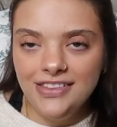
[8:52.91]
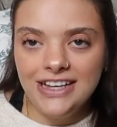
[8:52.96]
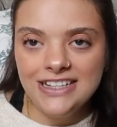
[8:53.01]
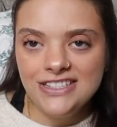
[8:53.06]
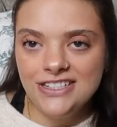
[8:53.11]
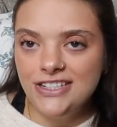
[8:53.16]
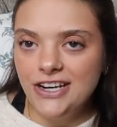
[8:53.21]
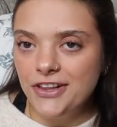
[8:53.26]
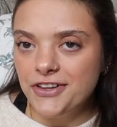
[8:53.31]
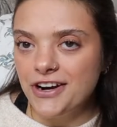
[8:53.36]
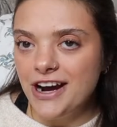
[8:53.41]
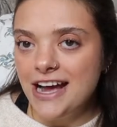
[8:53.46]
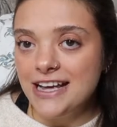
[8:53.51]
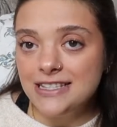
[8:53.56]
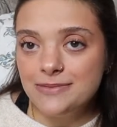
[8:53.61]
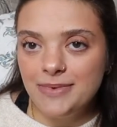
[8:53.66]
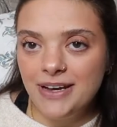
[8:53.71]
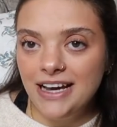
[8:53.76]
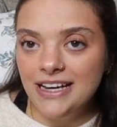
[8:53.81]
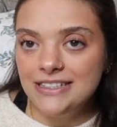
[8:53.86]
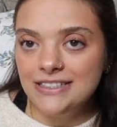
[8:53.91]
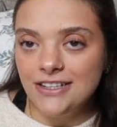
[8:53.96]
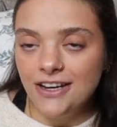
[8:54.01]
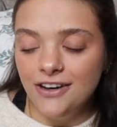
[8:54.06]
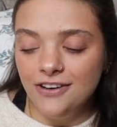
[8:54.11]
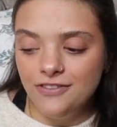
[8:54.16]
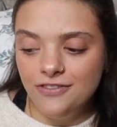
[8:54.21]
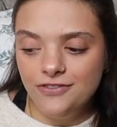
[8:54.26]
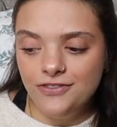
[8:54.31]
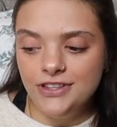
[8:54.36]
That's another aspect
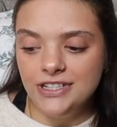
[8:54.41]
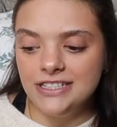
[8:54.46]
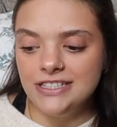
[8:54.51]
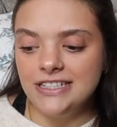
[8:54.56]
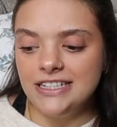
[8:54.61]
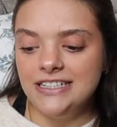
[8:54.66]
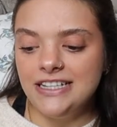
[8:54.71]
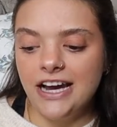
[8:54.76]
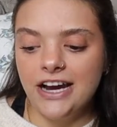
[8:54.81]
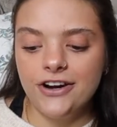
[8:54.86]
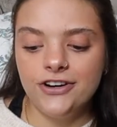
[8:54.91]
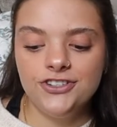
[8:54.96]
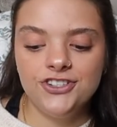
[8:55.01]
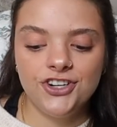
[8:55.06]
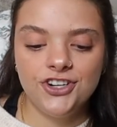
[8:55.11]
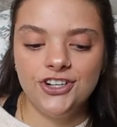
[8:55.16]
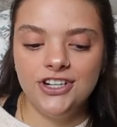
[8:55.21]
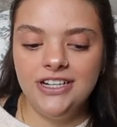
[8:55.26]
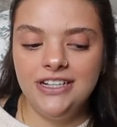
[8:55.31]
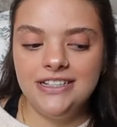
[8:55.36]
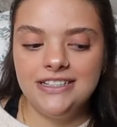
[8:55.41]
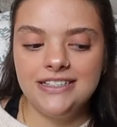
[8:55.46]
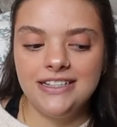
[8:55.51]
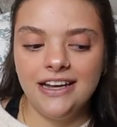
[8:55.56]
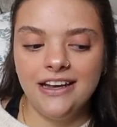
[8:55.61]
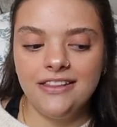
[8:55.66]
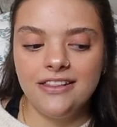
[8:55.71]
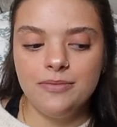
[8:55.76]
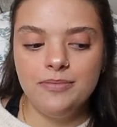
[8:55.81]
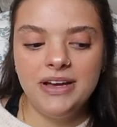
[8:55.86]
of this entire journey, is
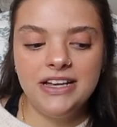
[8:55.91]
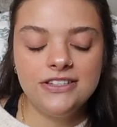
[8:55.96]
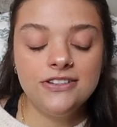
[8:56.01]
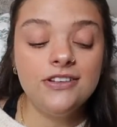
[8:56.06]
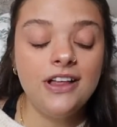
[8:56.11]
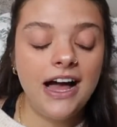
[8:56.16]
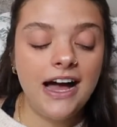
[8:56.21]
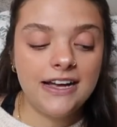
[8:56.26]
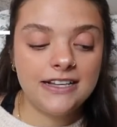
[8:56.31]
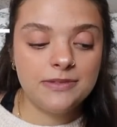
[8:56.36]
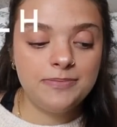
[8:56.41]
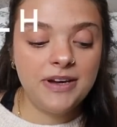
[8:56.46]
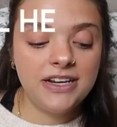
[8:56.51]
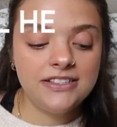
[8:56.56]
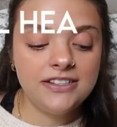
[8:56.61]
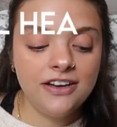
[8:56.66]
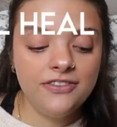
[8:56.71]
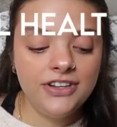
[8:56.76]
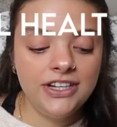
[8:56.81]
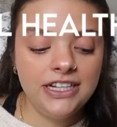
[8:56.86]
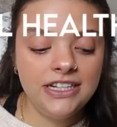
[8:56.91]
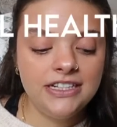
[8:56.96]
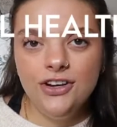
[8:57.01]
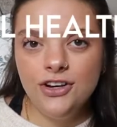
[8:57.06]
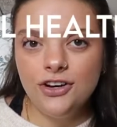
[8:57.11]
like the mental aspect of it.